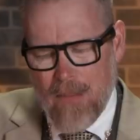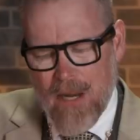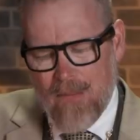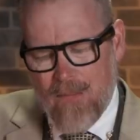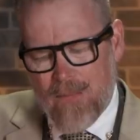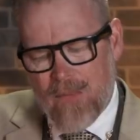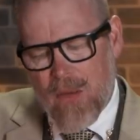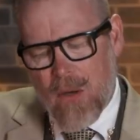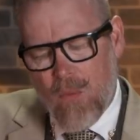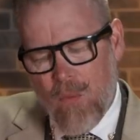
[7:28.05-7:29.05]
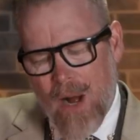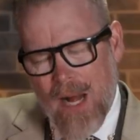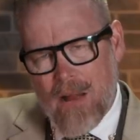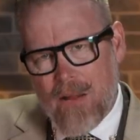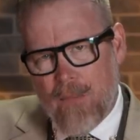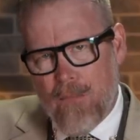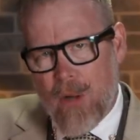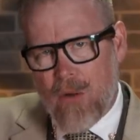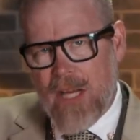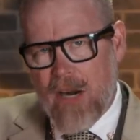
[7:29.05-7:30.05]
But while the
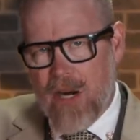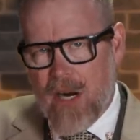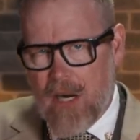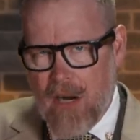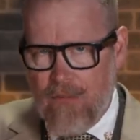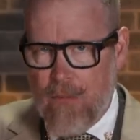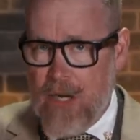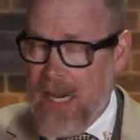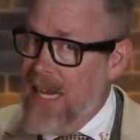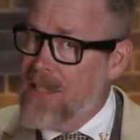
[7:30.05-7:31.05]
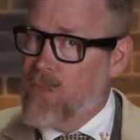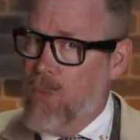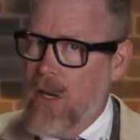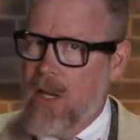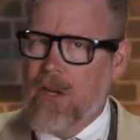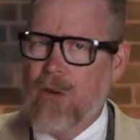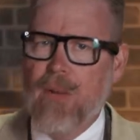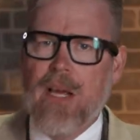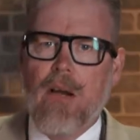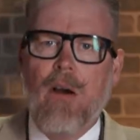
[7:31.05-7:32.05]
Bulgarian government is willing to
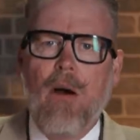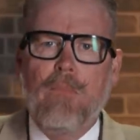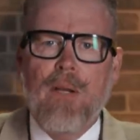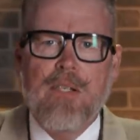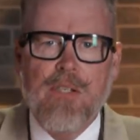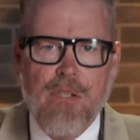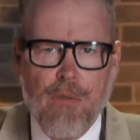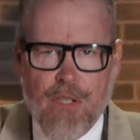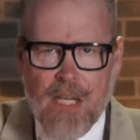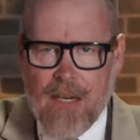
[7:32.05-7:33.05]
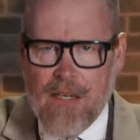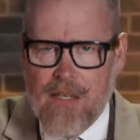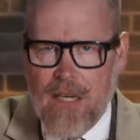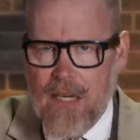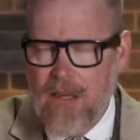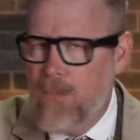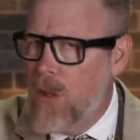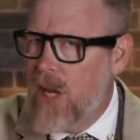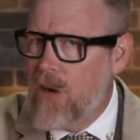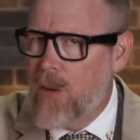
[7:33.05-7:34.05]
be accomplice to genocide, the
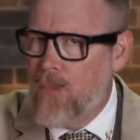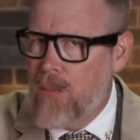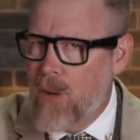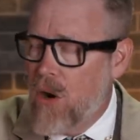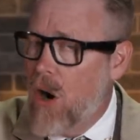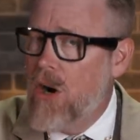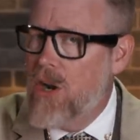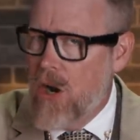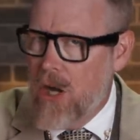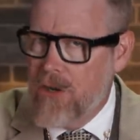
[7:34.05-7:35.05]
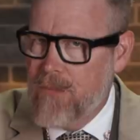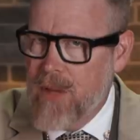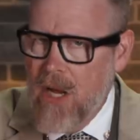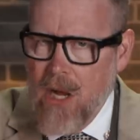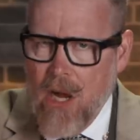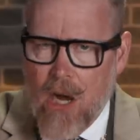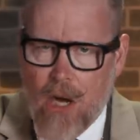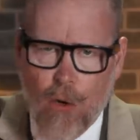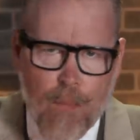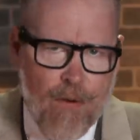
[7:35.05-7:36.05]
Bulgarian people are not.
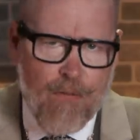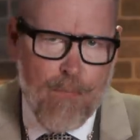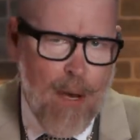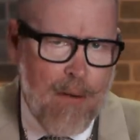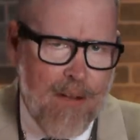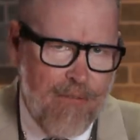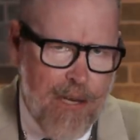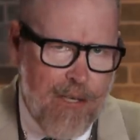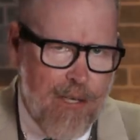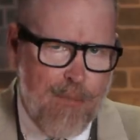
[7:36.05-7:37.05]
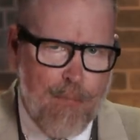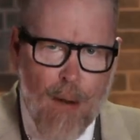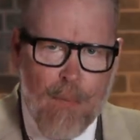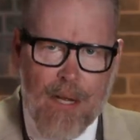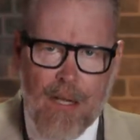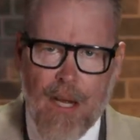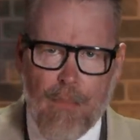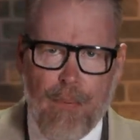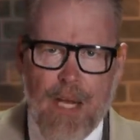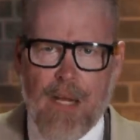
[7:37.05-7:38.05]
A group of public figures publicly
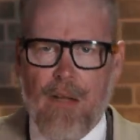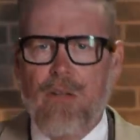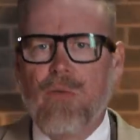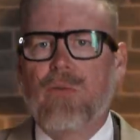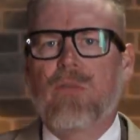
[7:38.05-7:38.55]
appealed to